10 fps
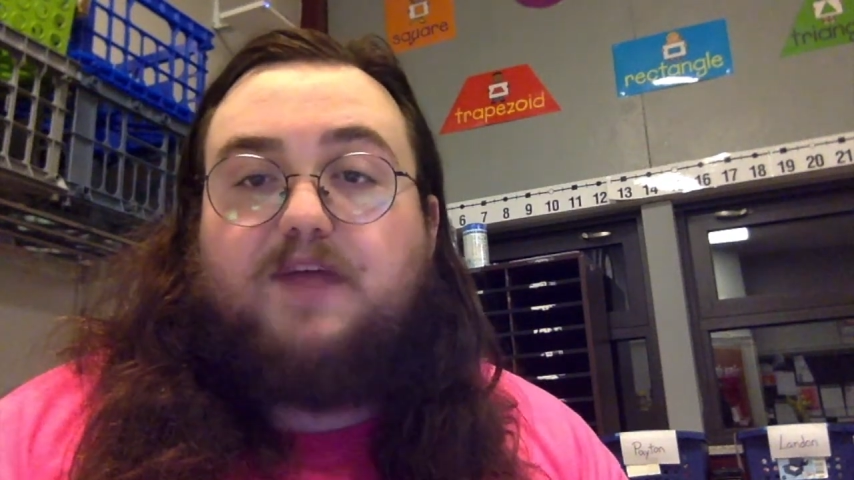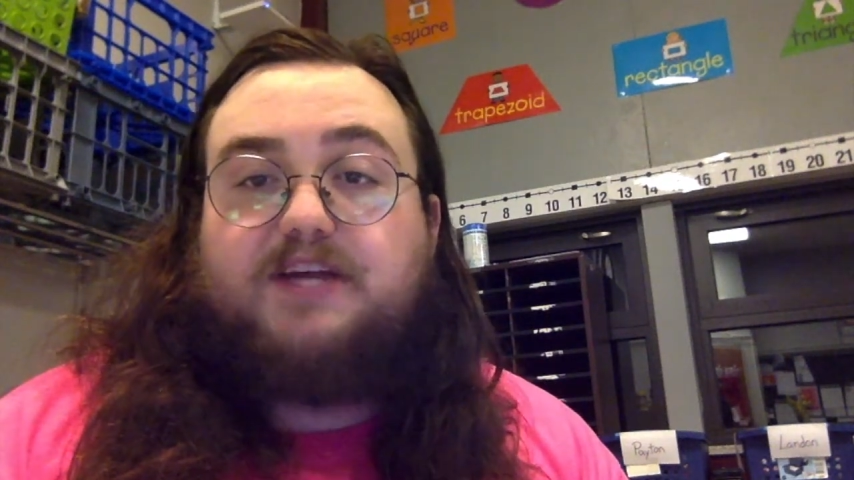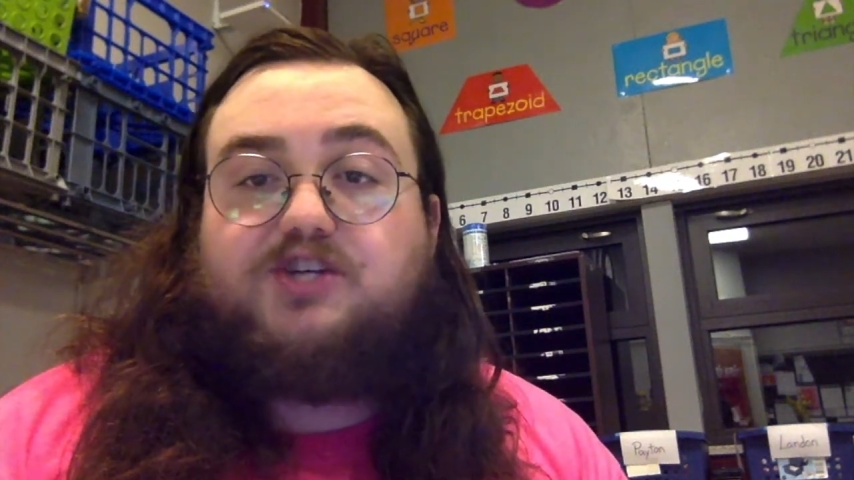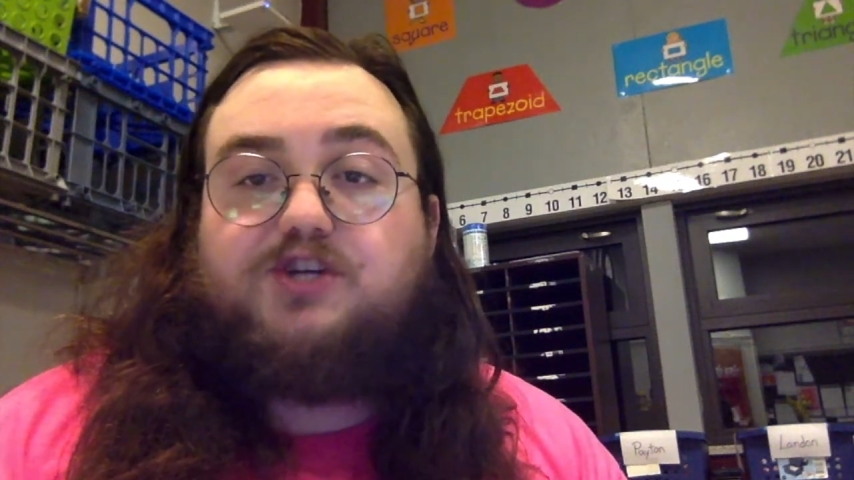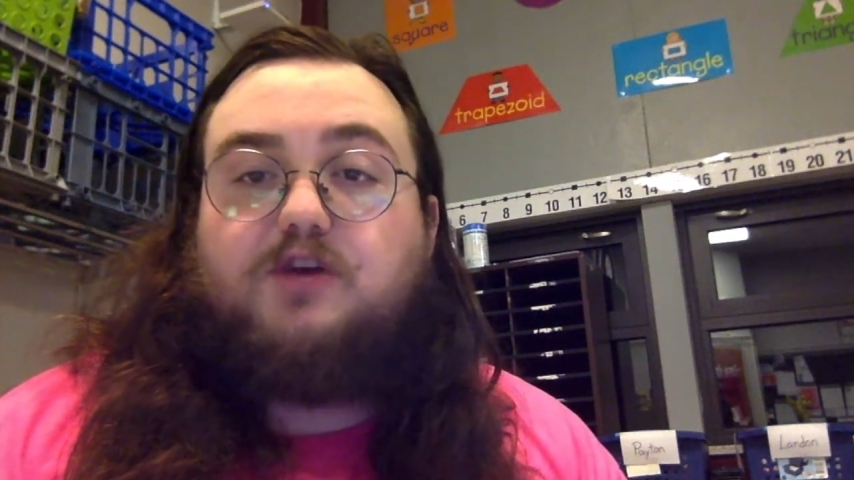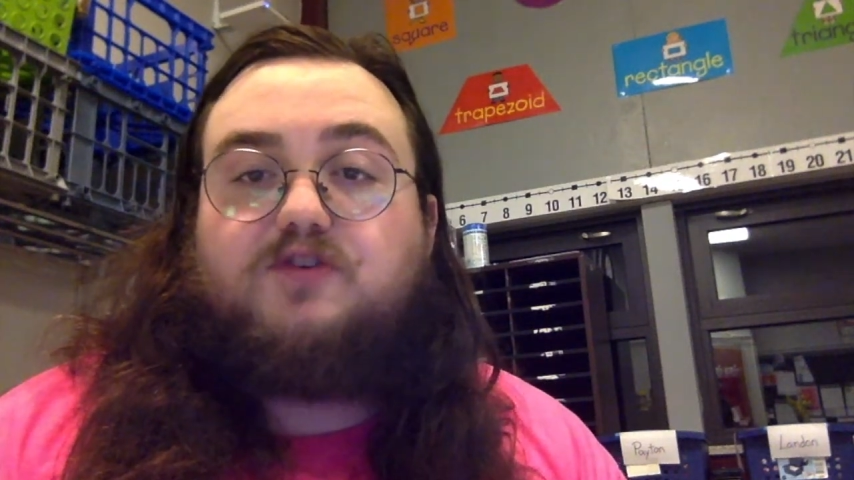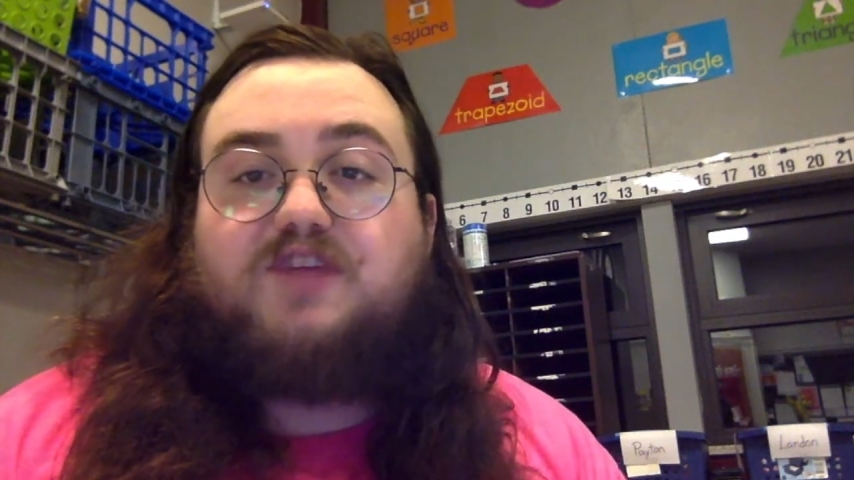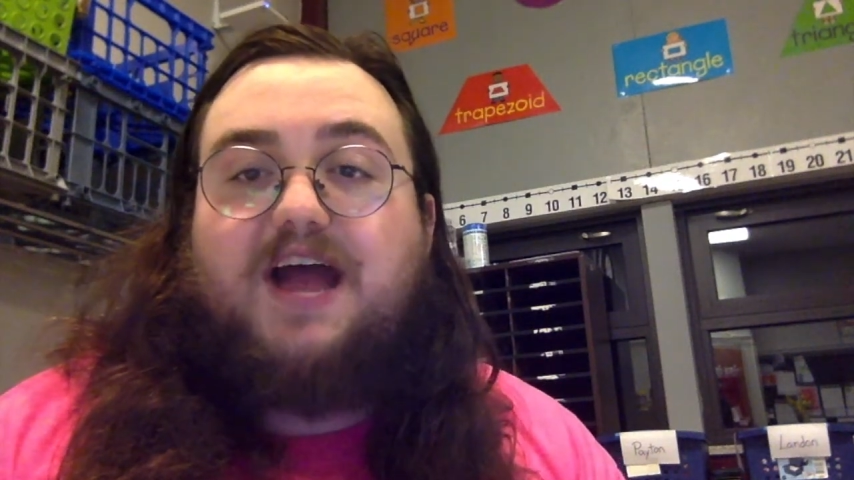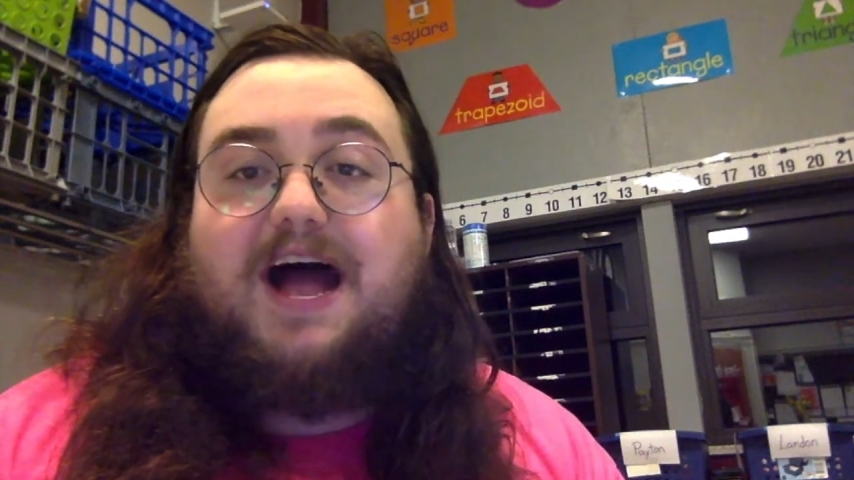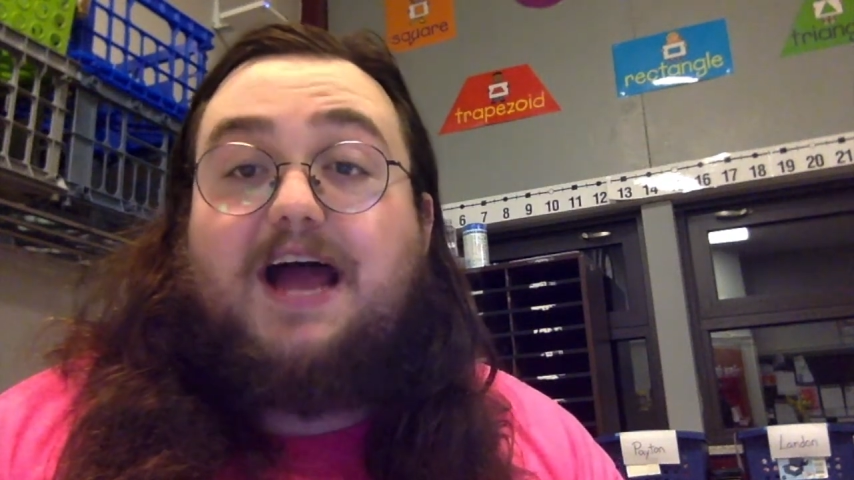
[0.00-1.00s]
that shows
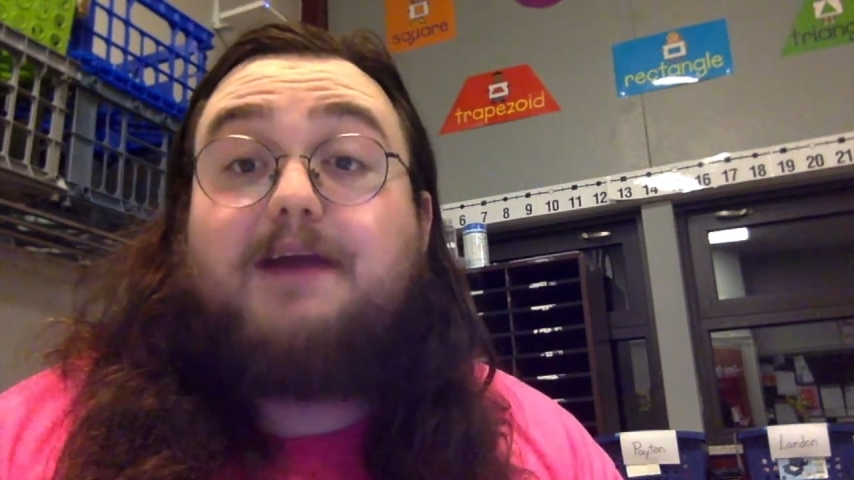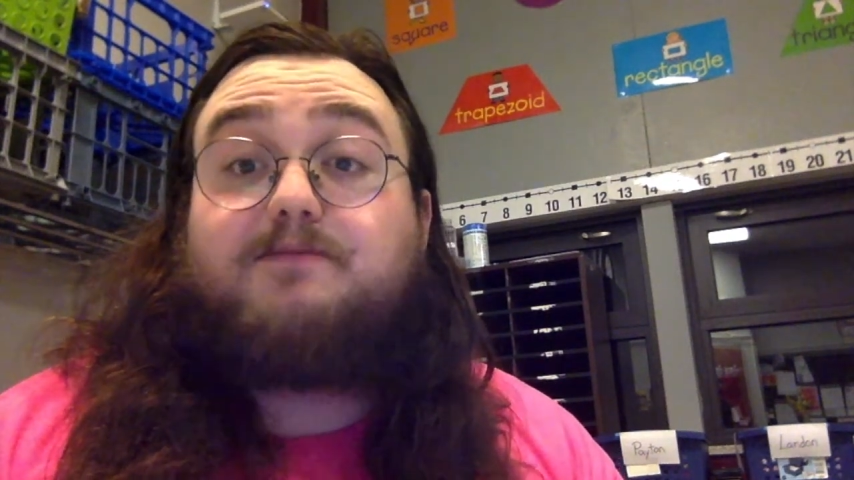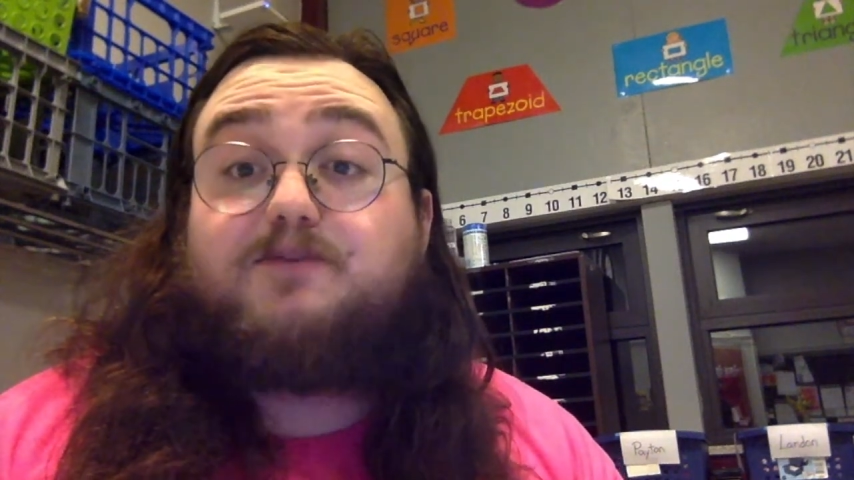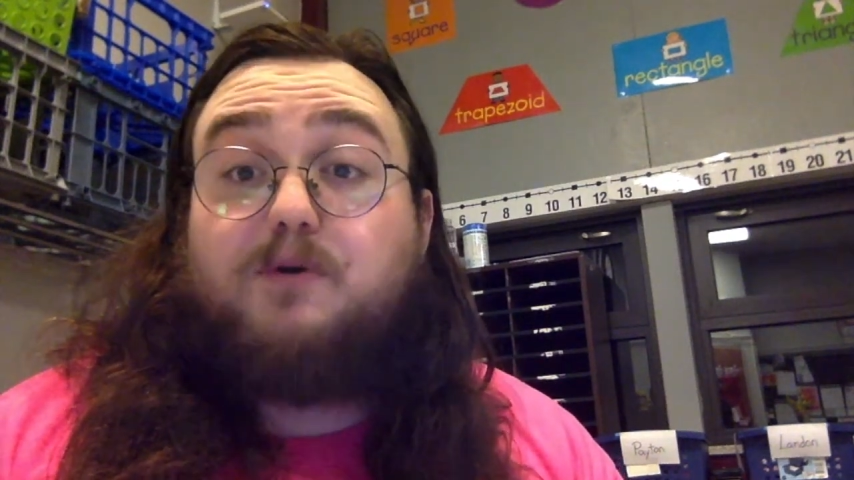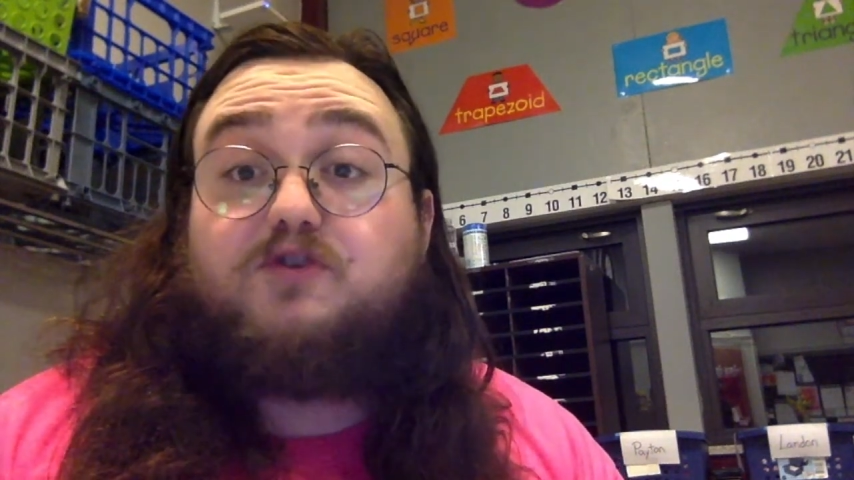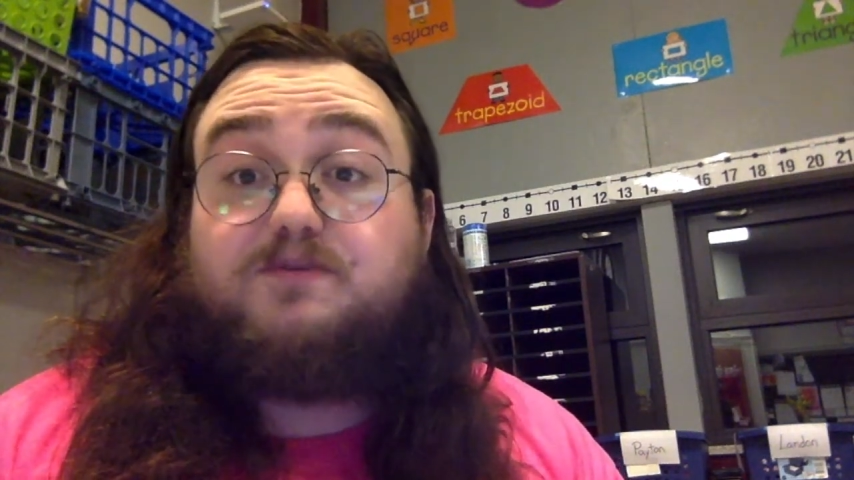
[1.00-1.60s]
that I am supposed